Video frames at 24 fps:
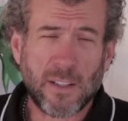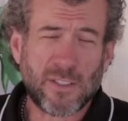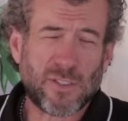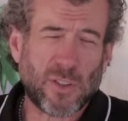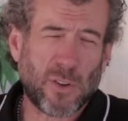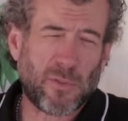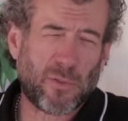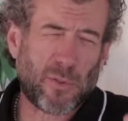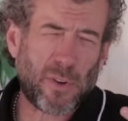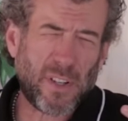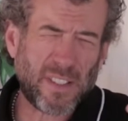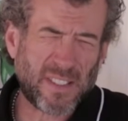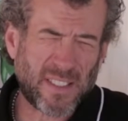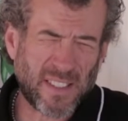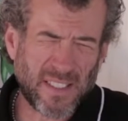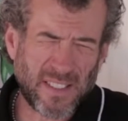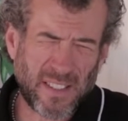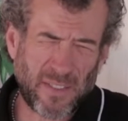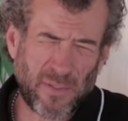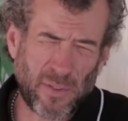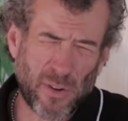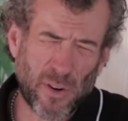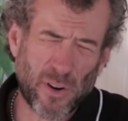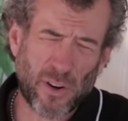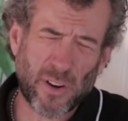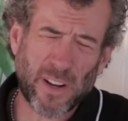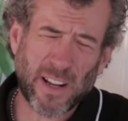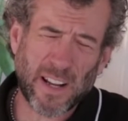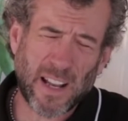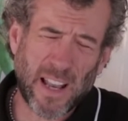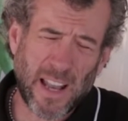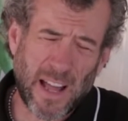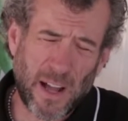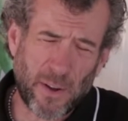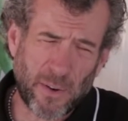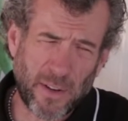So for instance, if you're on a
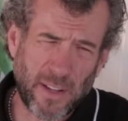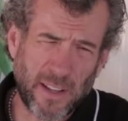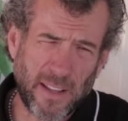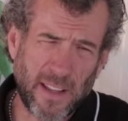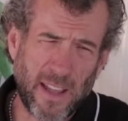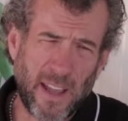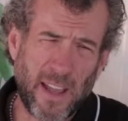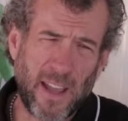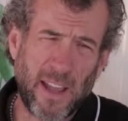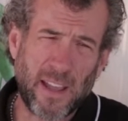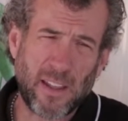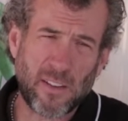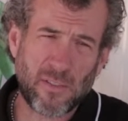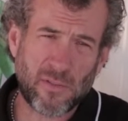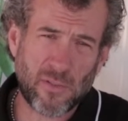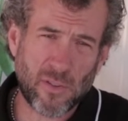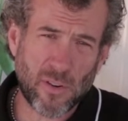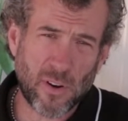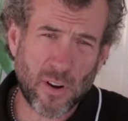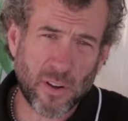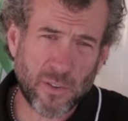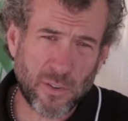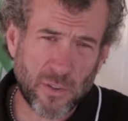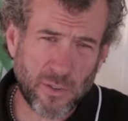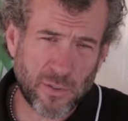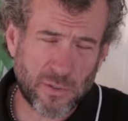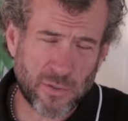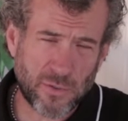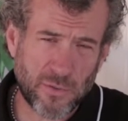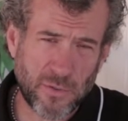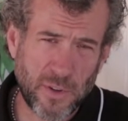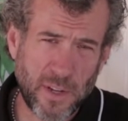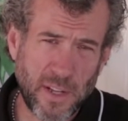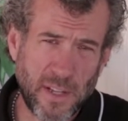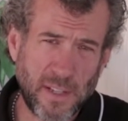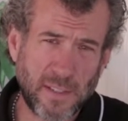cloudy day, if you're under
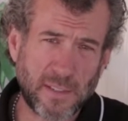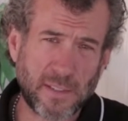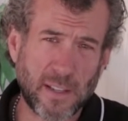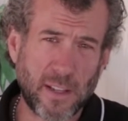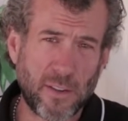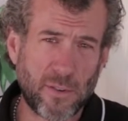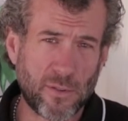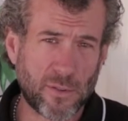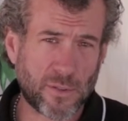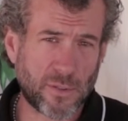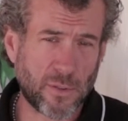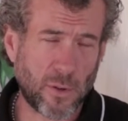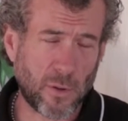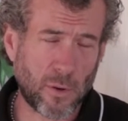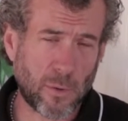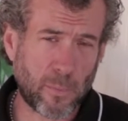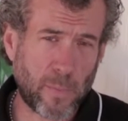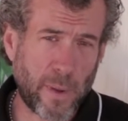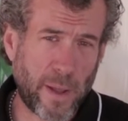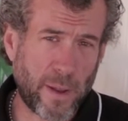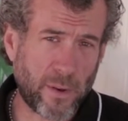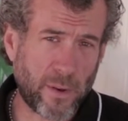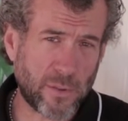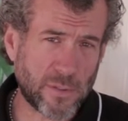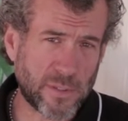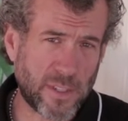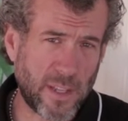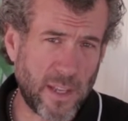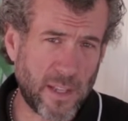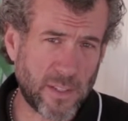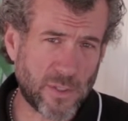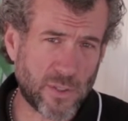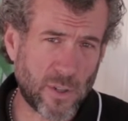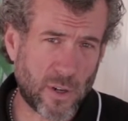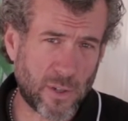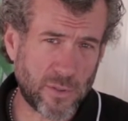trees and your solar panels
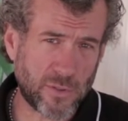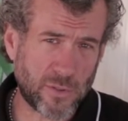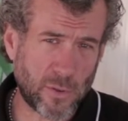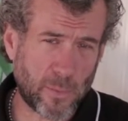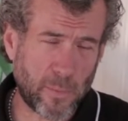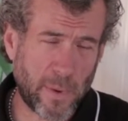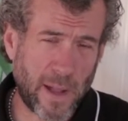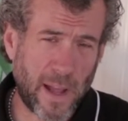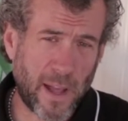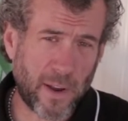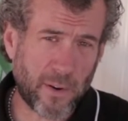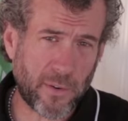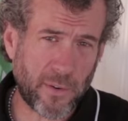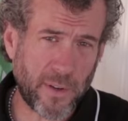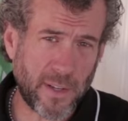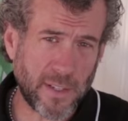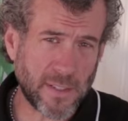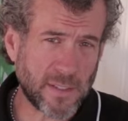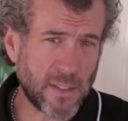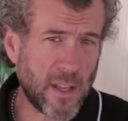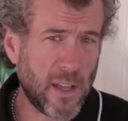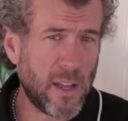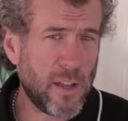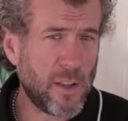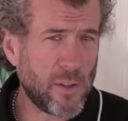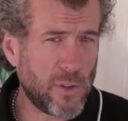can't charge your batteries,